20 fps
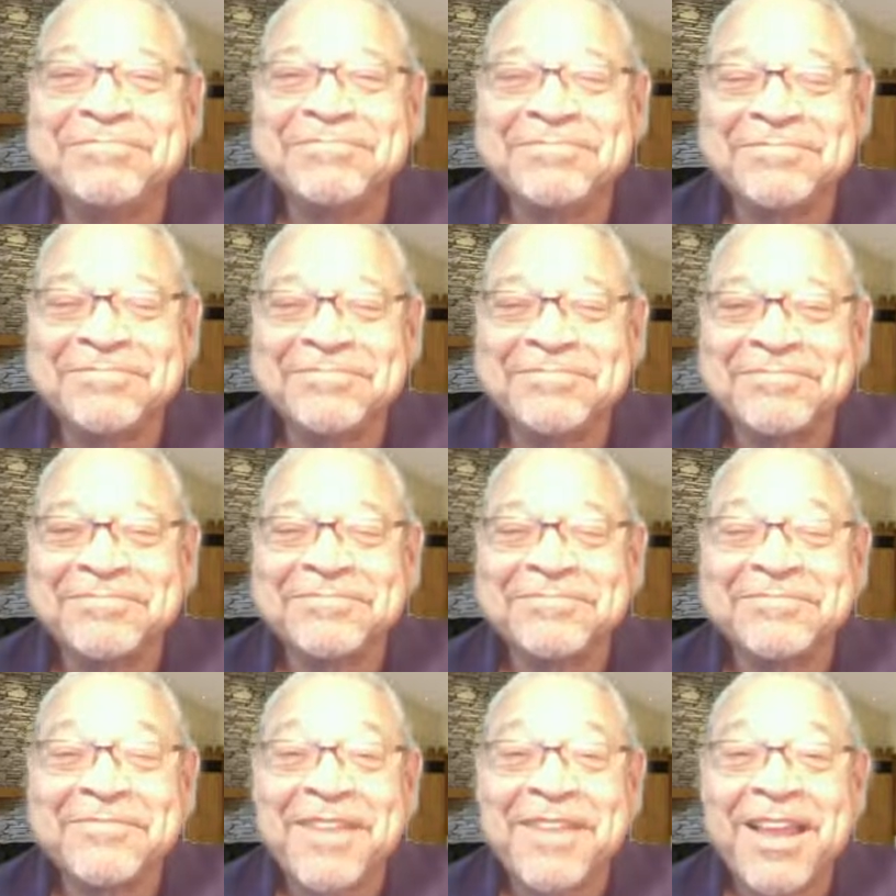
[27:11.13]

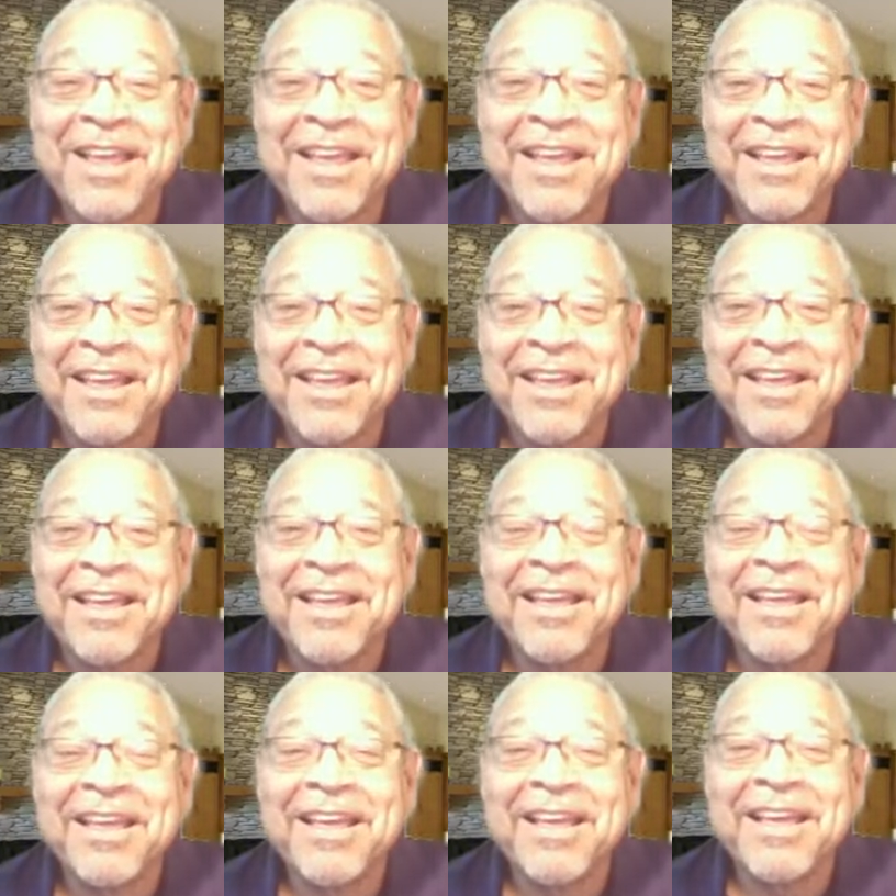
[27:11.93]

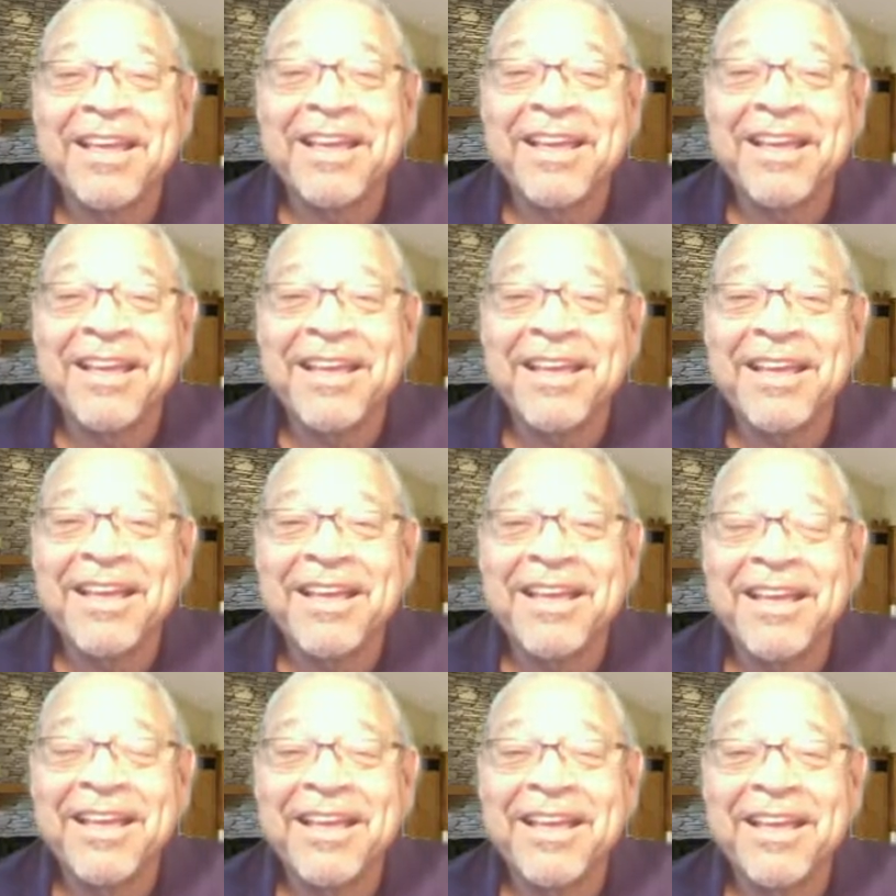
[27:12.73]

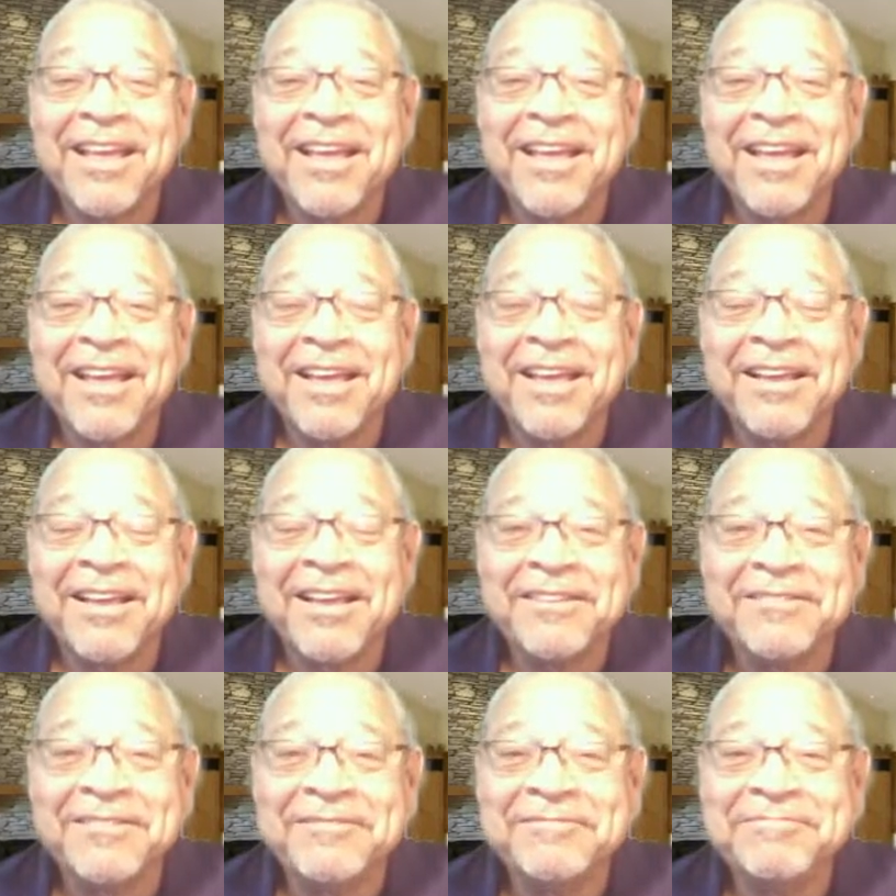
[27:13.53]

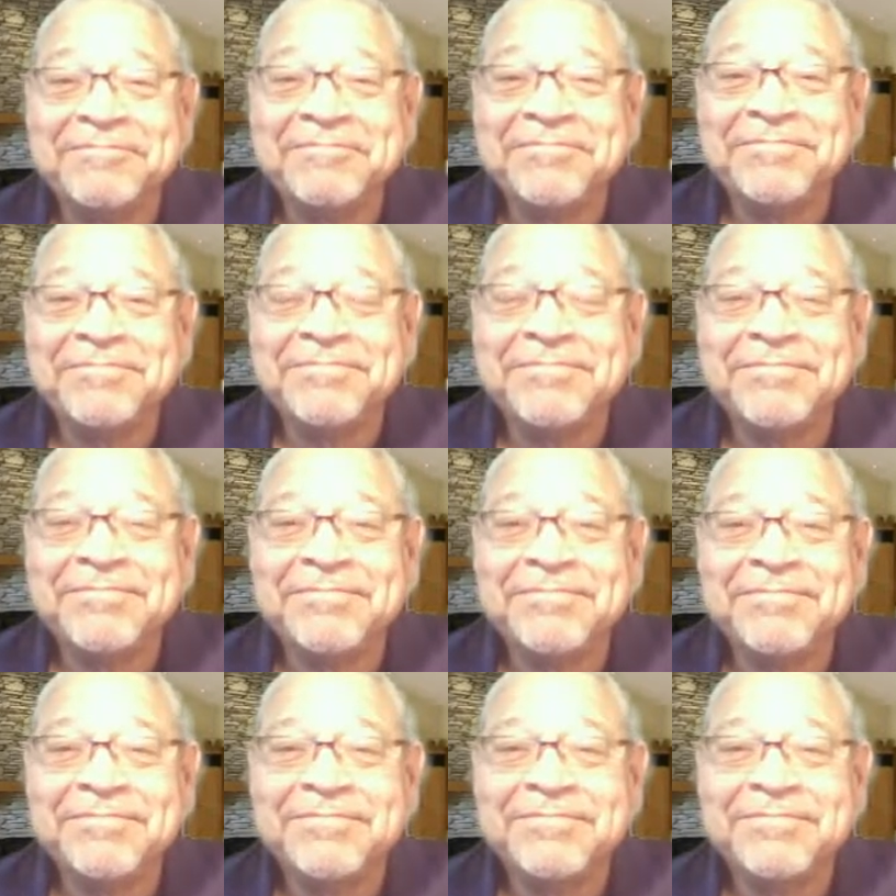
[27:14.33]
This person isn't speaking.